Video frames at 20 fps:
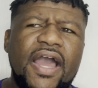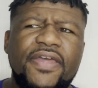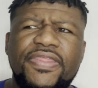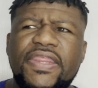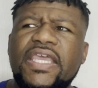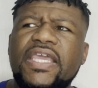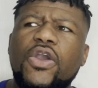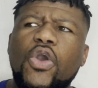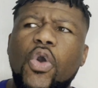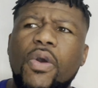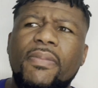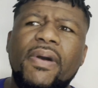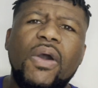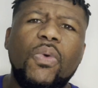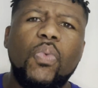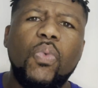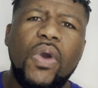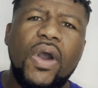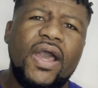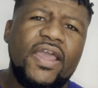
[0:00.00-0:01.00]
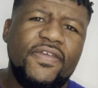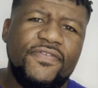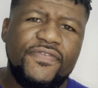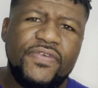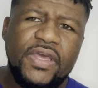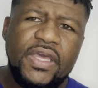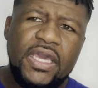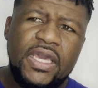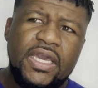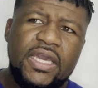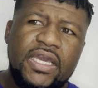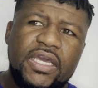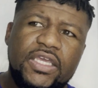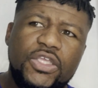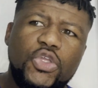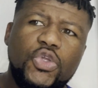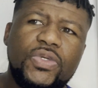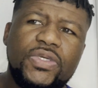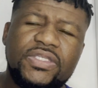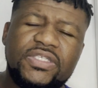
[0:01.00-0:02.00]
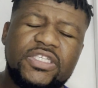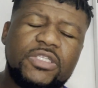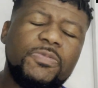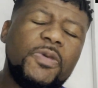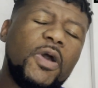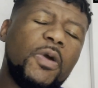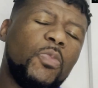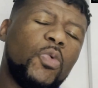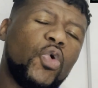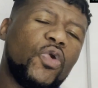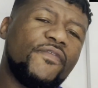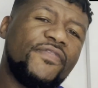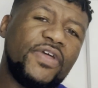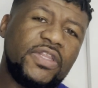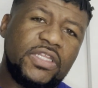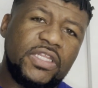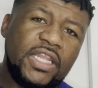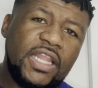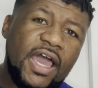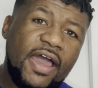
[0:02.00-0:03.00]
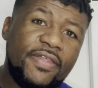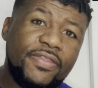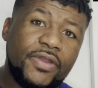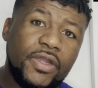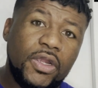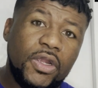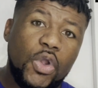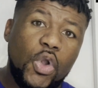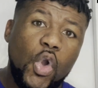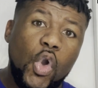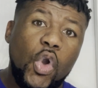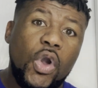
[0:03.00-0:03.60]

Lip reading: I think on my wife, you can smell more of the leather.